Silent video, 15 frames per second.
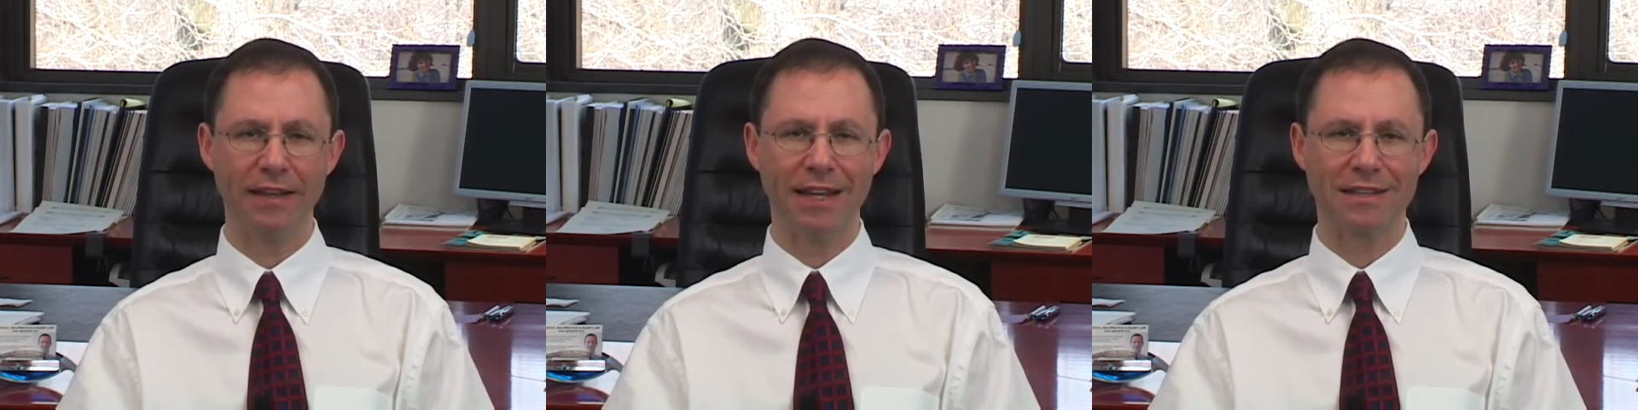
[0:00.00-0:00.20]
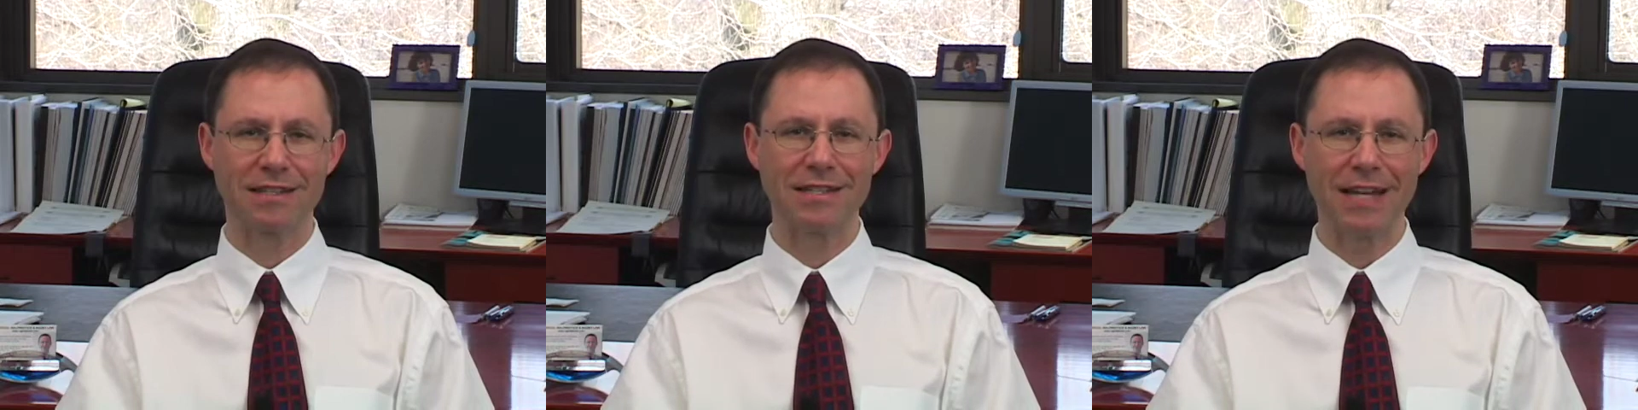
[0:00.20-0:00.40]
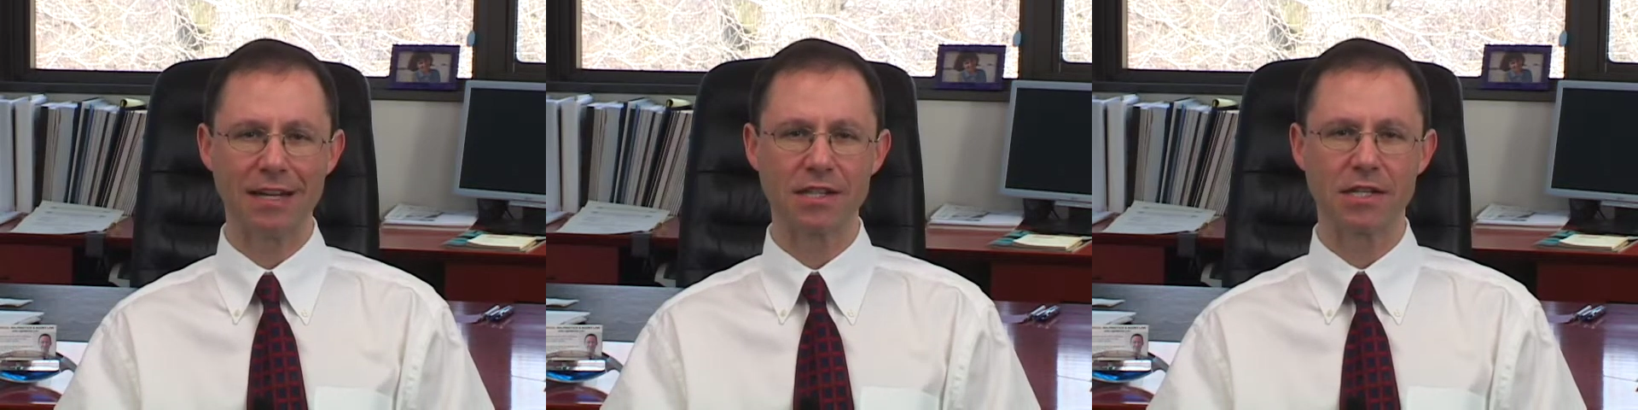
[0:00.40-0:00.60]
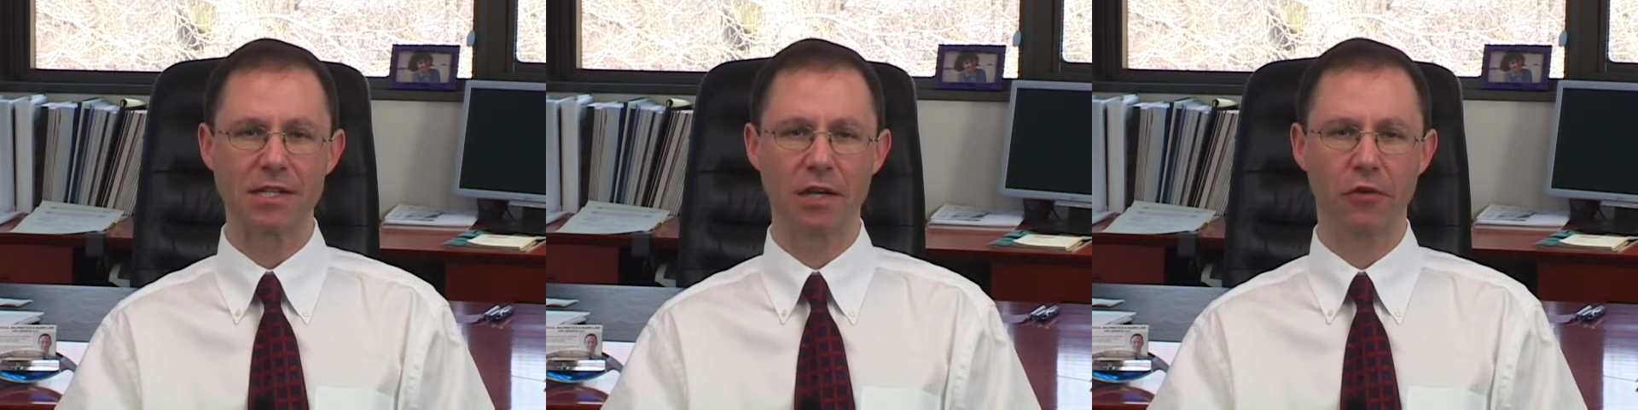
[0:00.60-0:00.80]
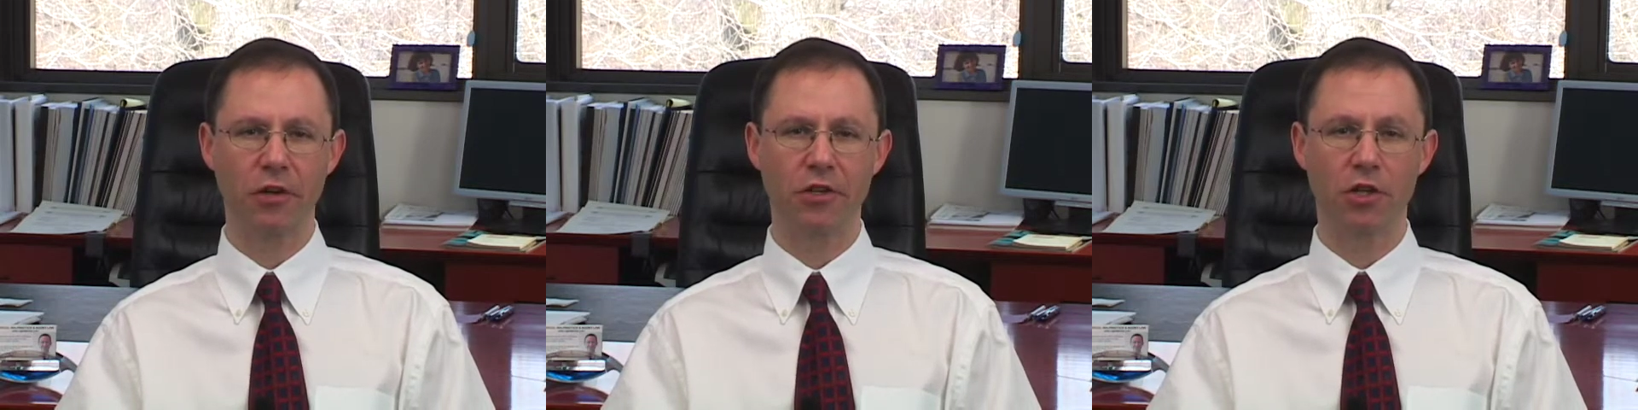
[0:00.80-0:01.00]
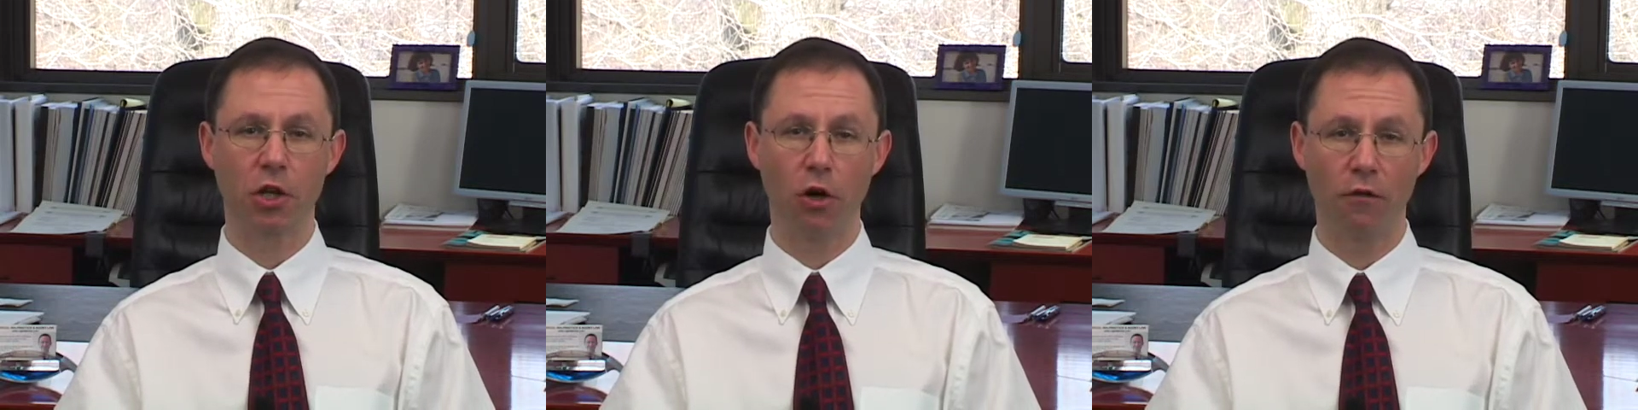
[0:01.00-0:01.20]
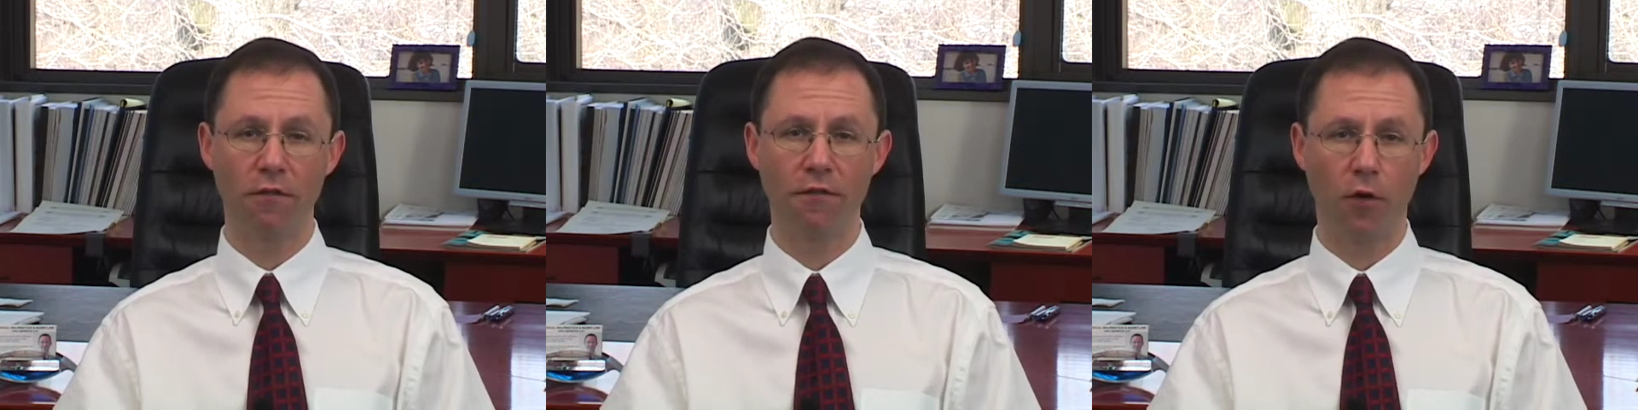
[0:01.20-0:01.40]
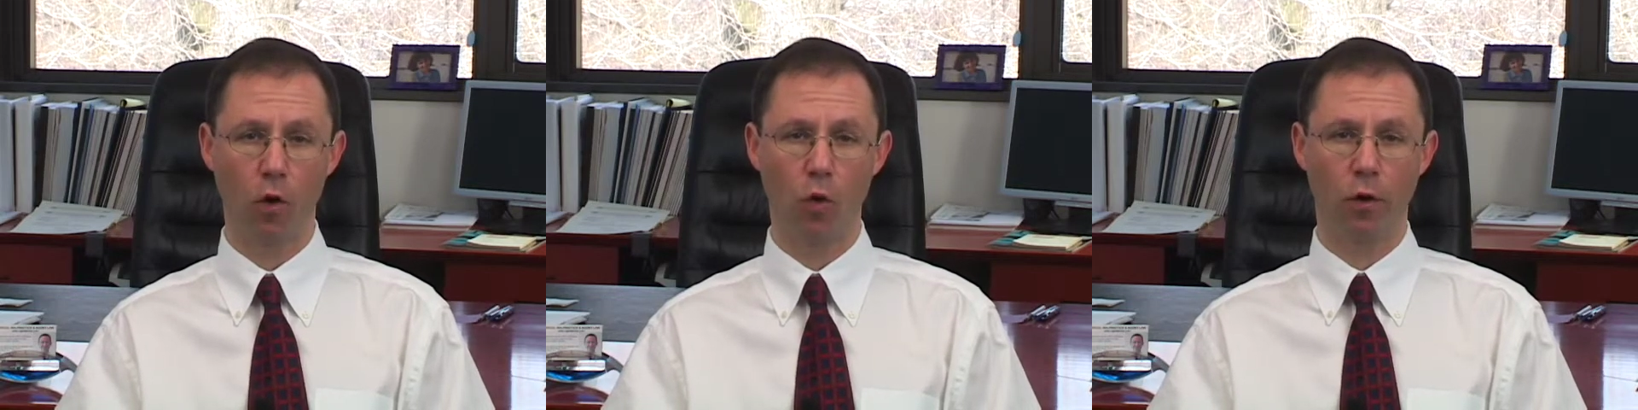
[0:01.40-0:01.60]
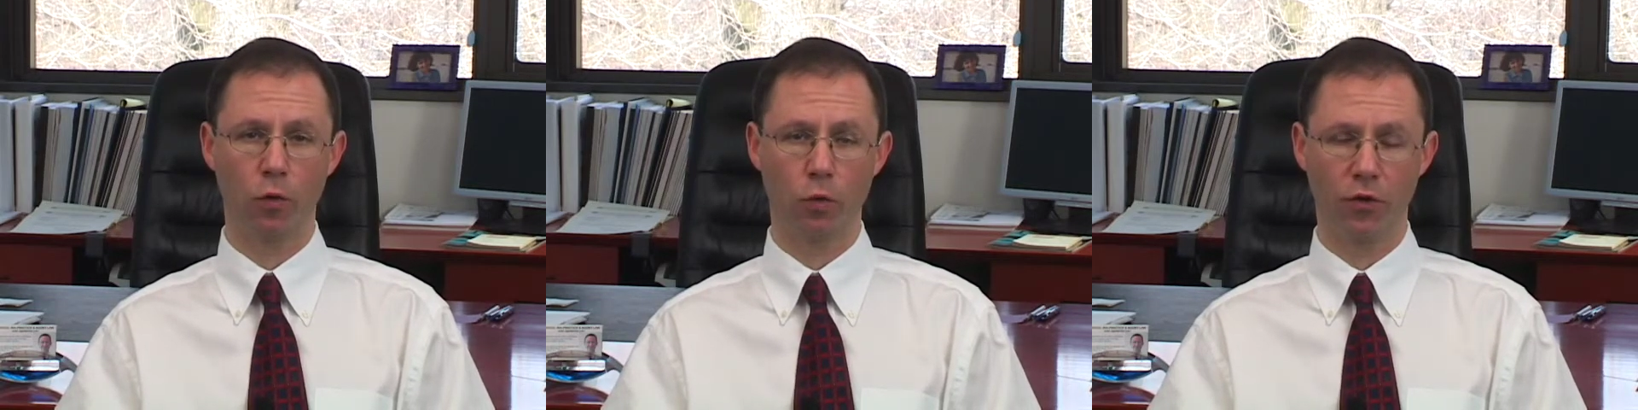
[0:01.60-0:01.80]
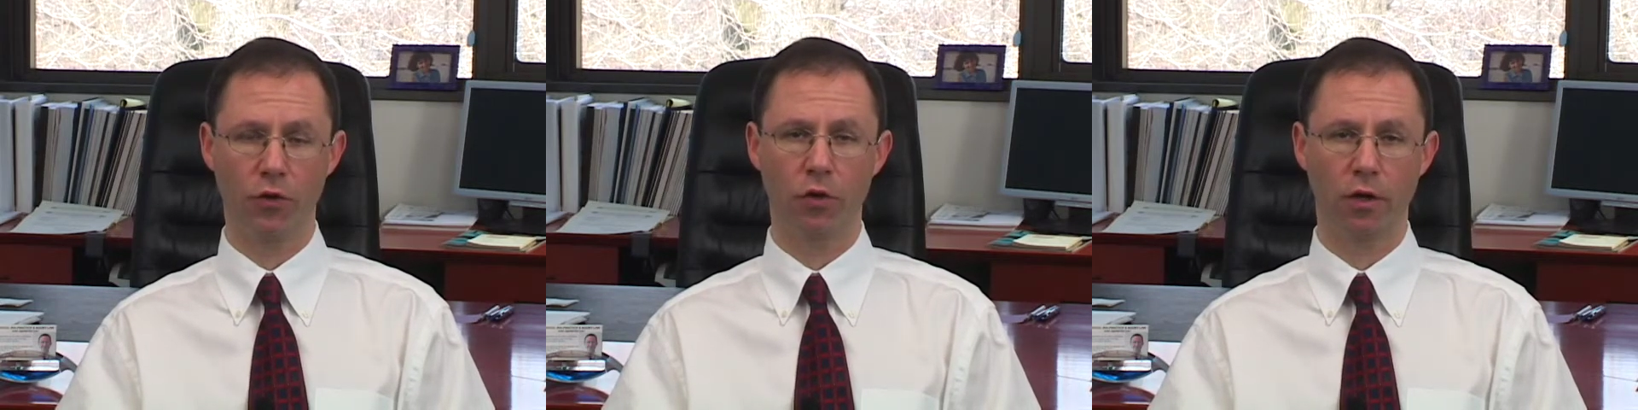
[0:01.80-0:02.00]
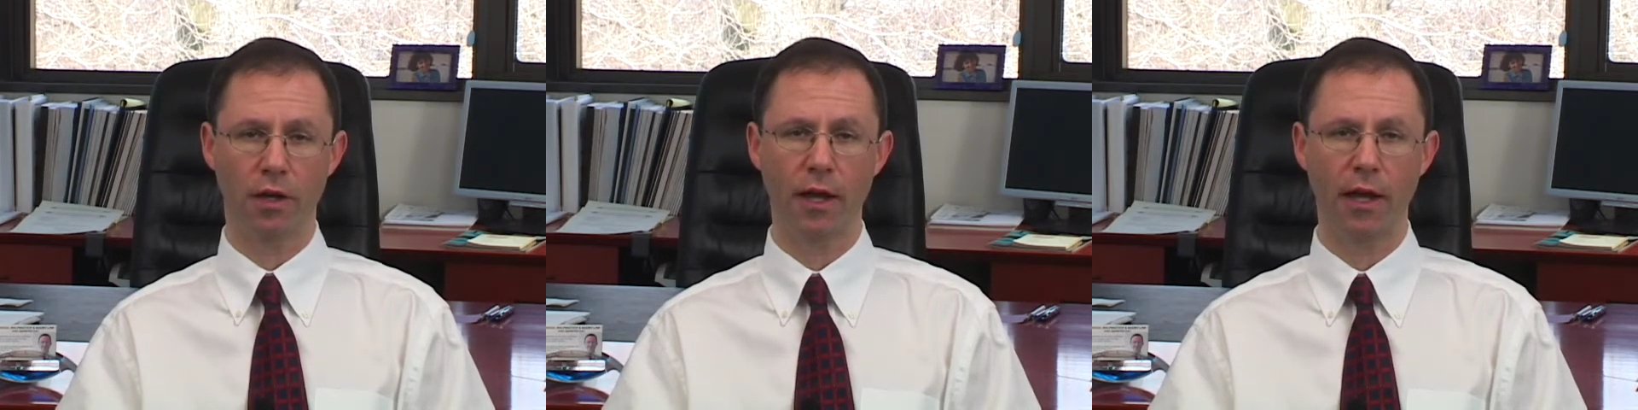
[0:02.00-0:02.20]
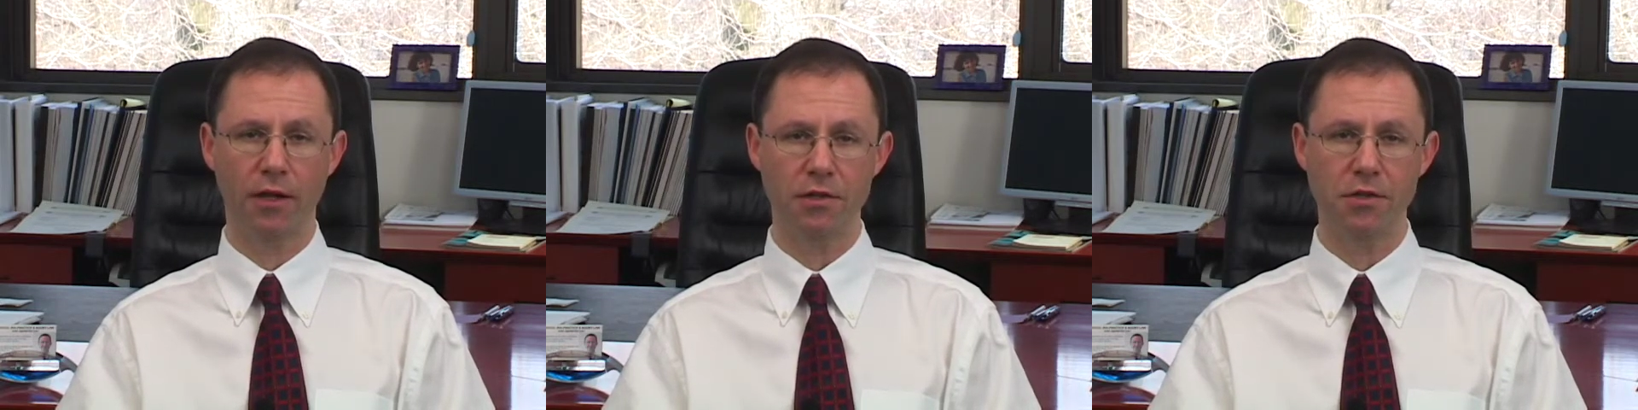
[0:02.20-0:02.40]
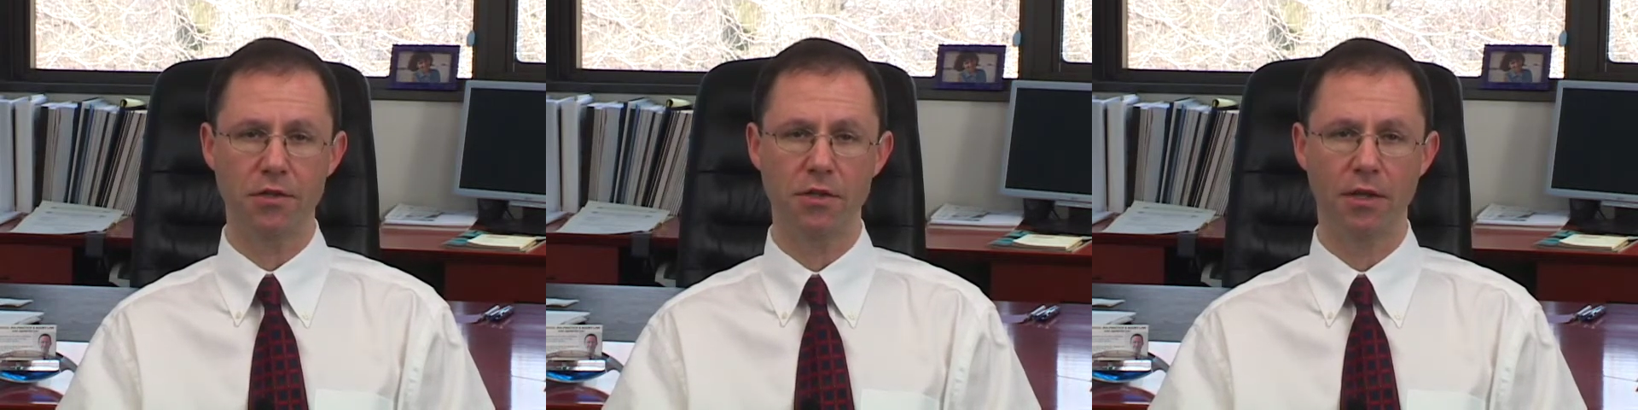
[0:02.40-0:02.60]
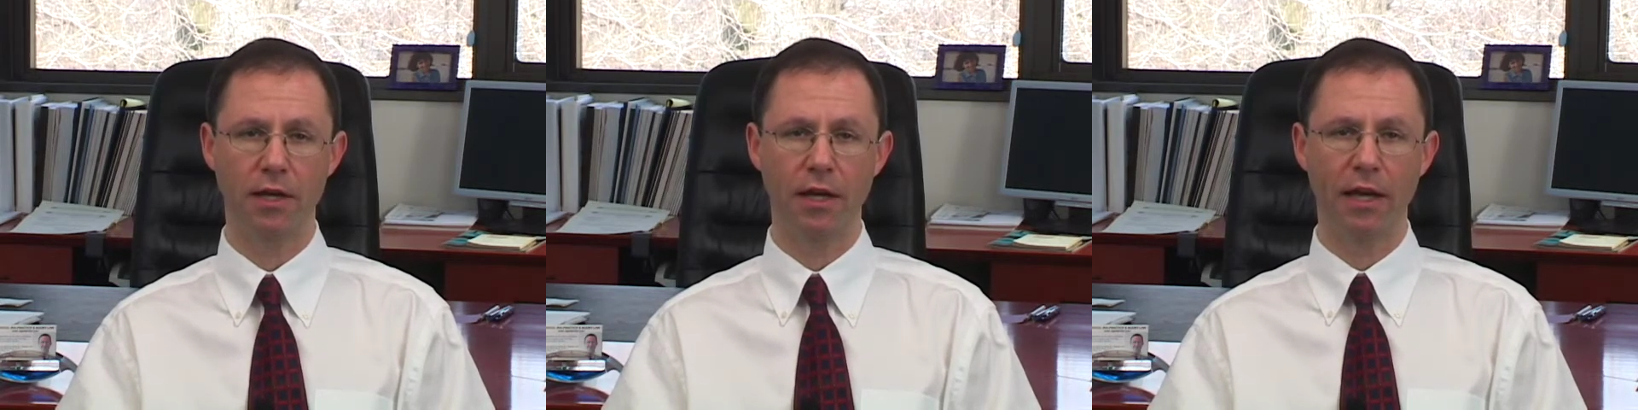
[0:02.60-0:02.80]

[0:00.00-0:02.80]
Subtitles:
that's necessary to go forward with your case,